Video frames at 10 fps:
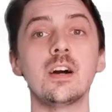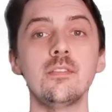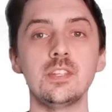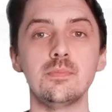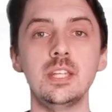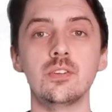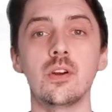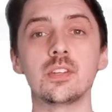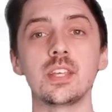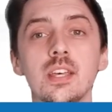5 is Media
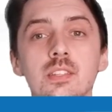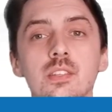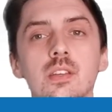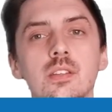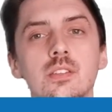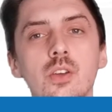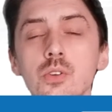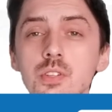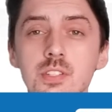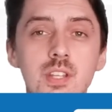RSS.
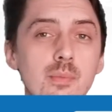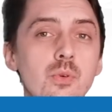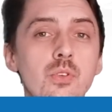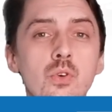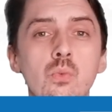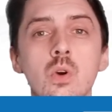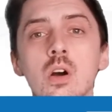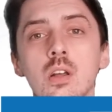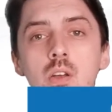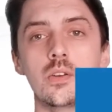Don't double your
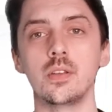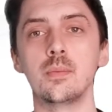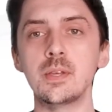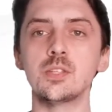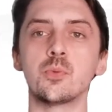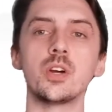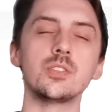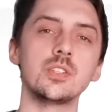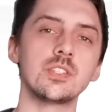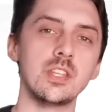workload. It may
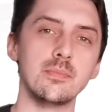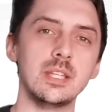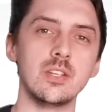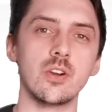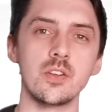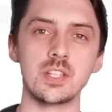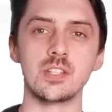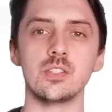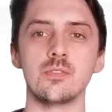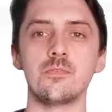surprise you to see that Media
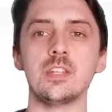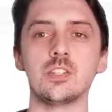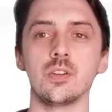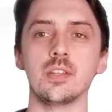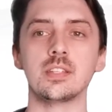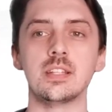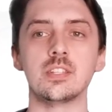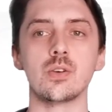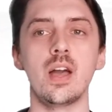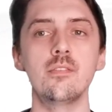RSS is featured on this
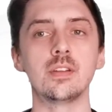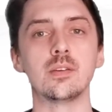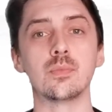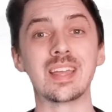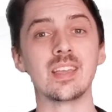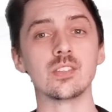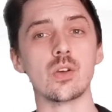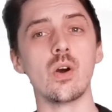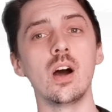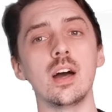list so heavily and ranking
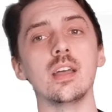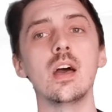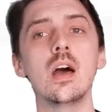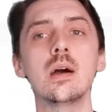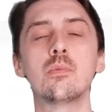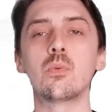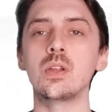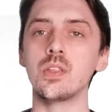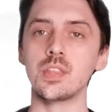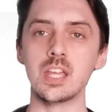so high, but
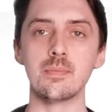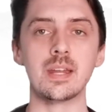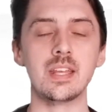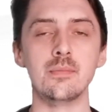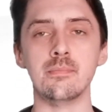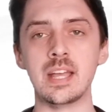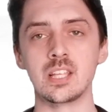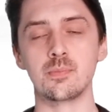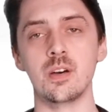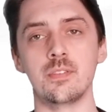when you think about it, it
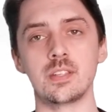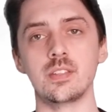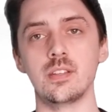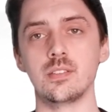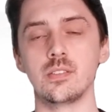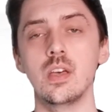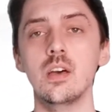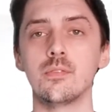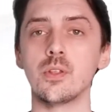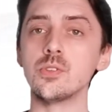makes perfect sense.
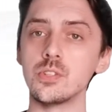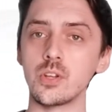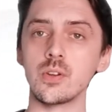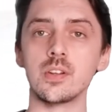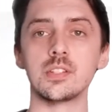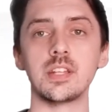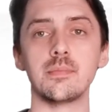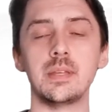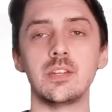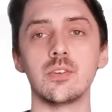For those that don't
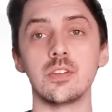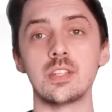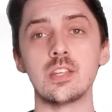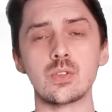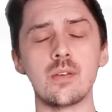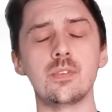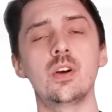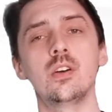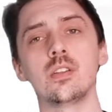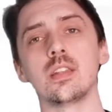understand Media RSS or haven't
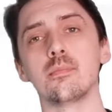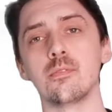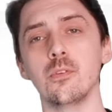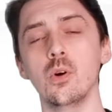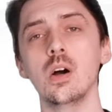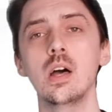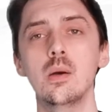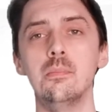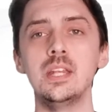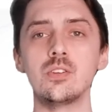heard of that before,
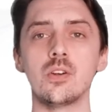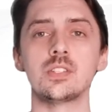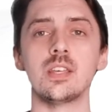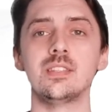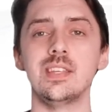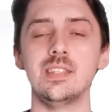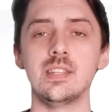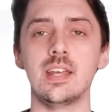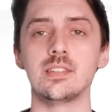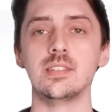Media RSS
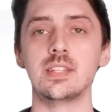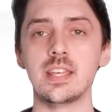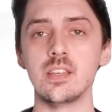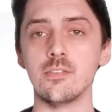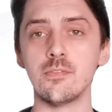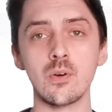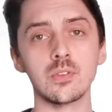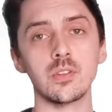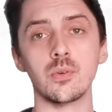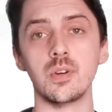is in essence taking a
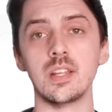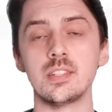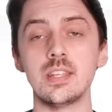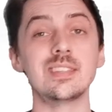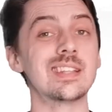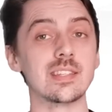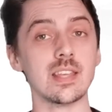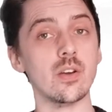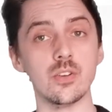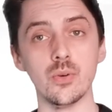folder that already exists, let's
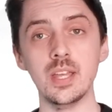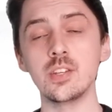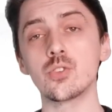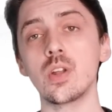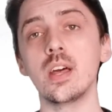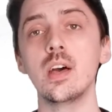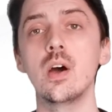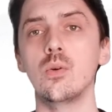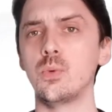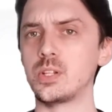say on your intranet,
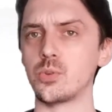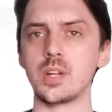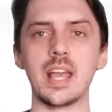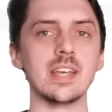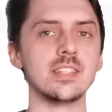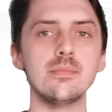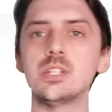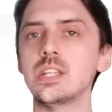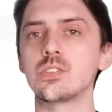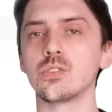which already has
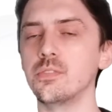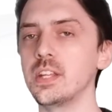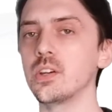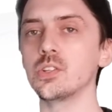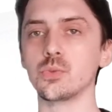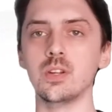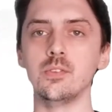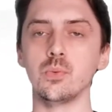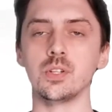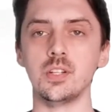images or videos,
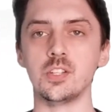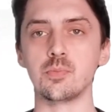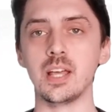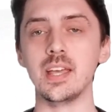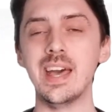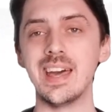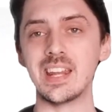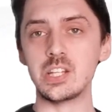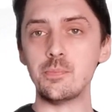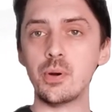whatever you want to display,
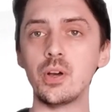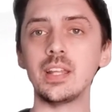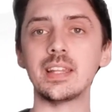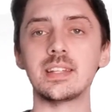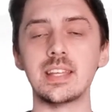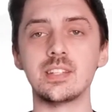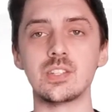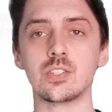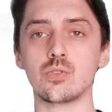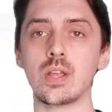and actually pulling that
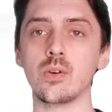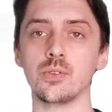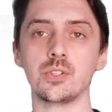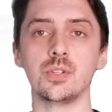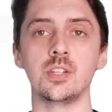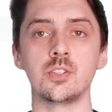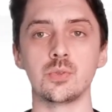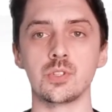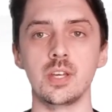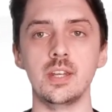data straight onto your
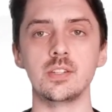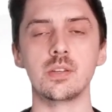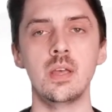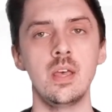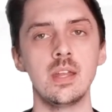digital signage.